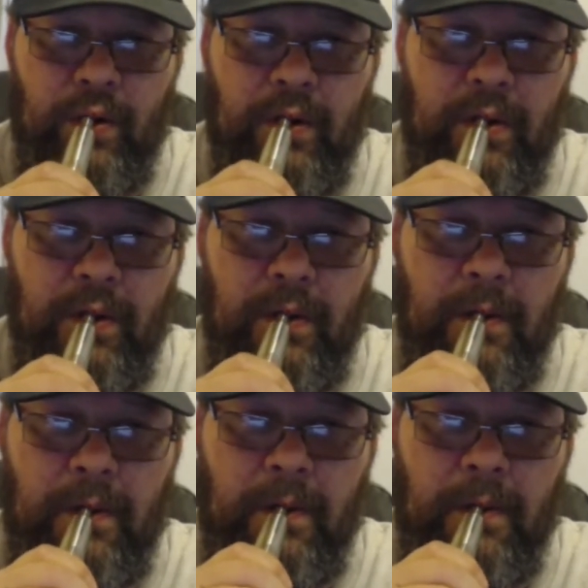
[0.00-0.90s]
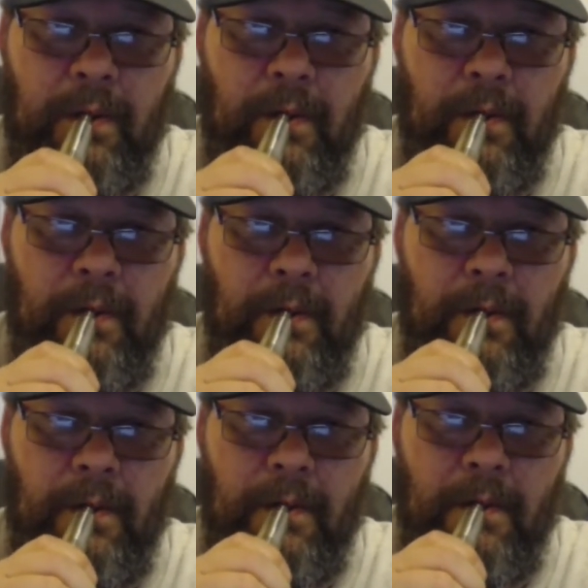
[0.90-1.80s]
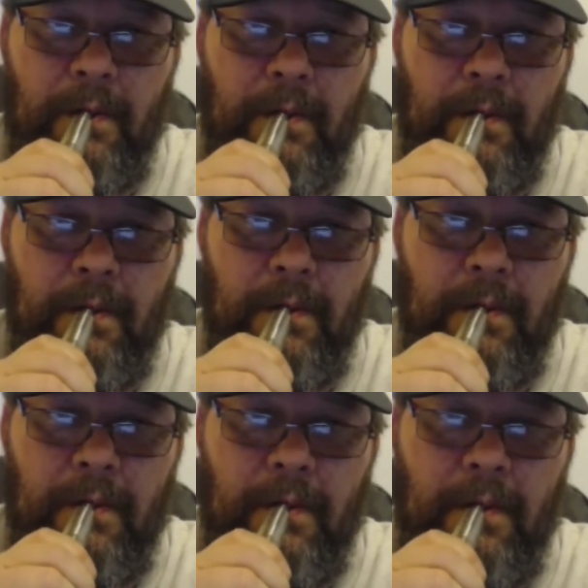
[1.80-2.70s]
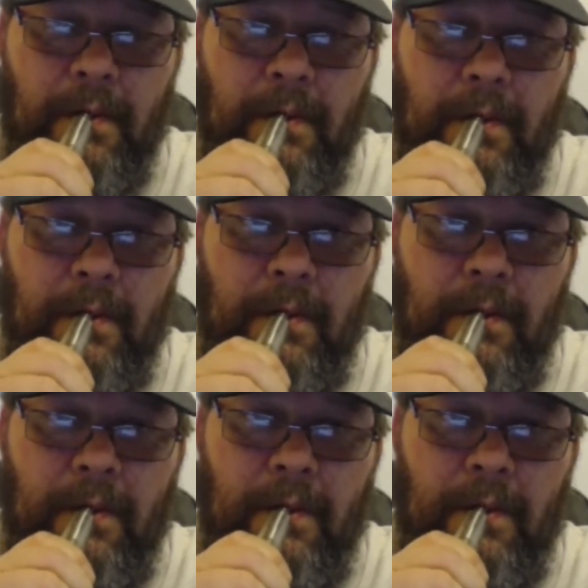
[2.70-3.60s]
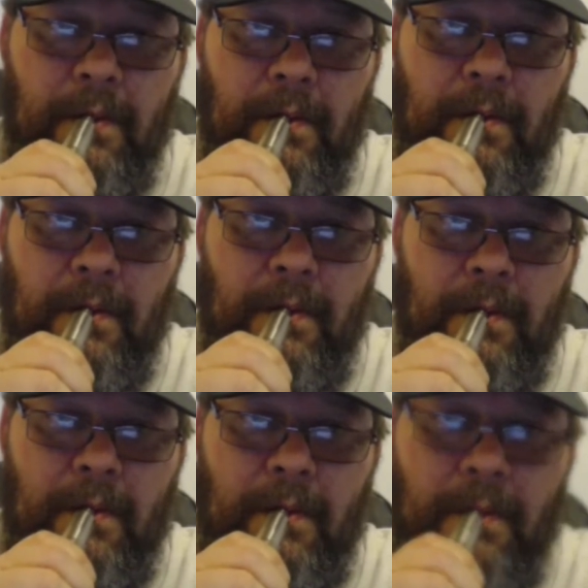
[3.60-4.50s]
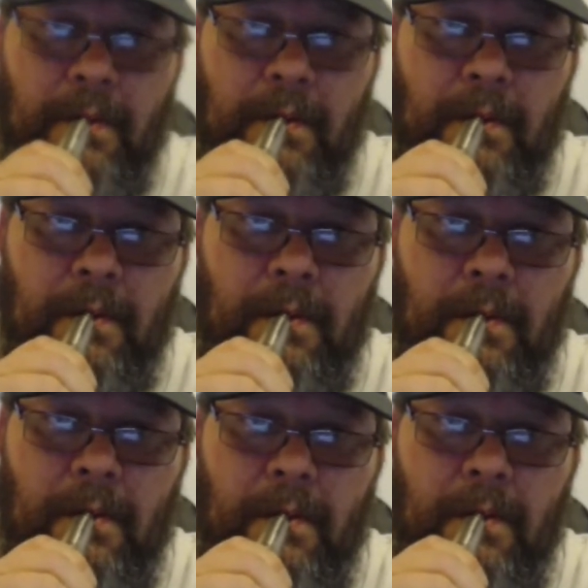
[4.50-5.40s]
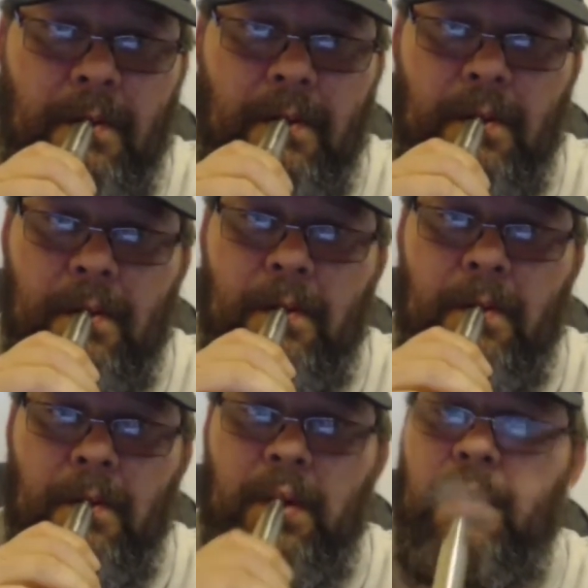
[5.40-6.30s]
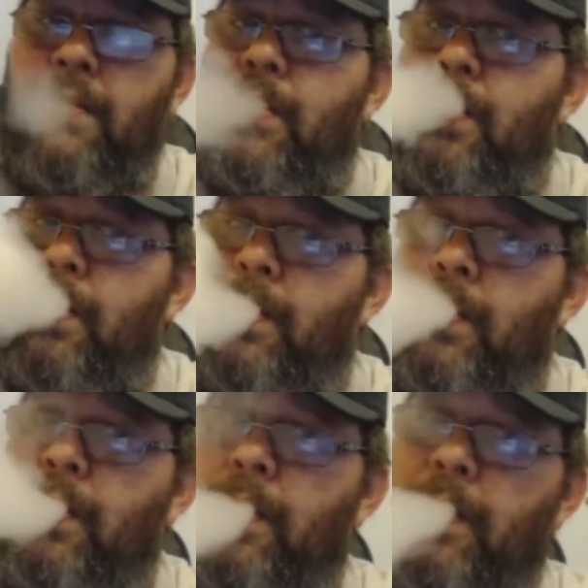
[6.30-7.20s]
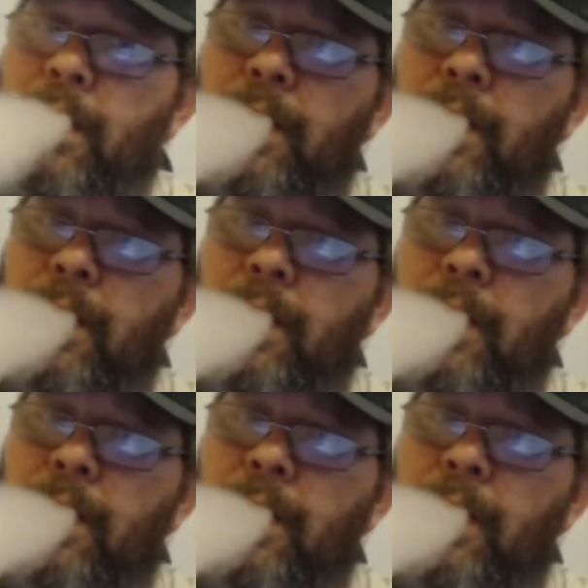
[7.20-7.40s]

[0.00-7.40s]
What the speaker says: Nobody speaks.